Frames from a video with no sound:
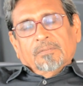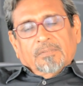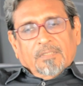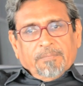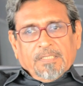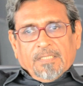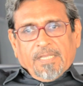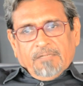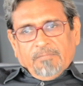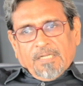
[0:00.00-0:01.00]
You should have been
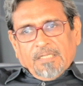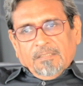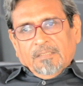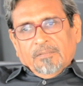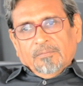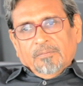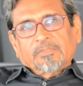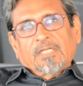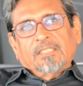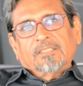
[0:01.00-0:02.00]
there when the Om
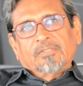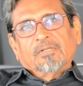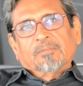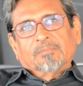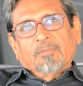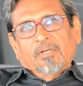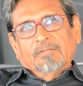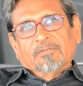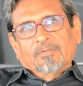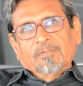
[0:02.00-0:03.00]
Shanti Om, the
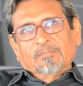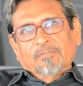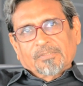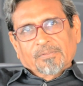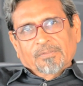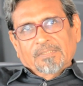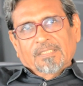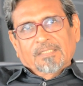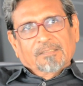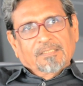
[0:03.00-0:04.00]
Bollywood film, was shown
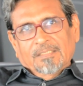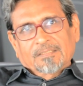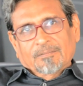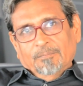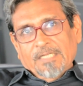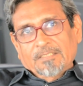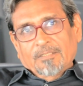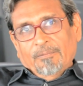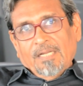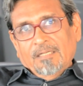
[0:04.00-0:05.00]
in the main
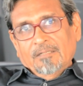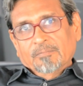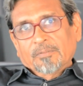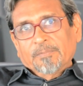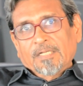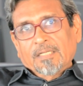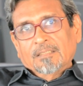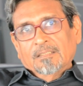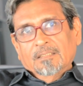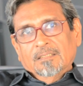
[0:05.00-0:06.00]
square of Copenhagen
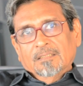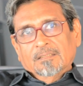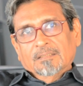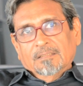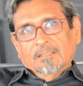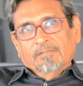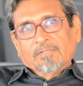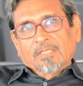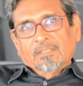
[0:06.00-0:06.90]
in the evening,